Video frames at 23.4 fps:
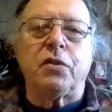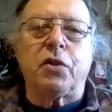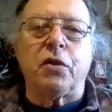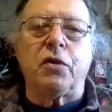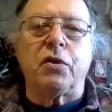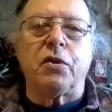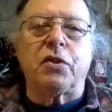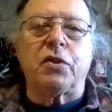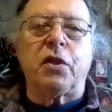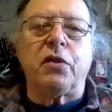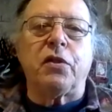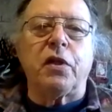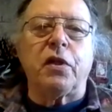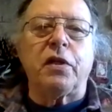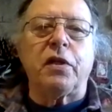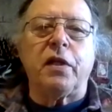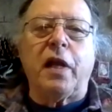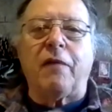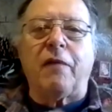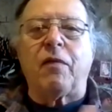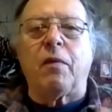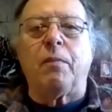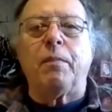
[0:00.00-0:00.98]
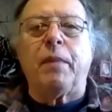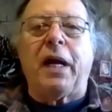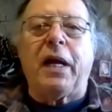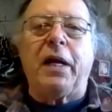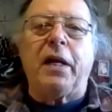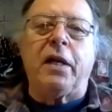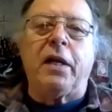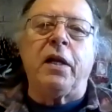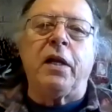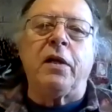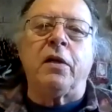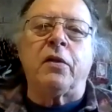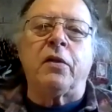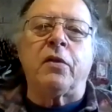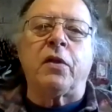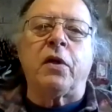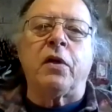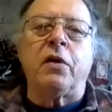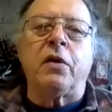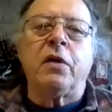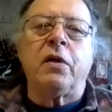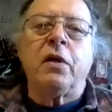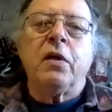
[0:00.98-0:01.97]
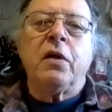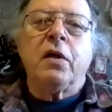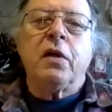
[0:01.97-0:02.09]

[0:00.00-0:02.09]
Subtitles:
Jersey that never made it into the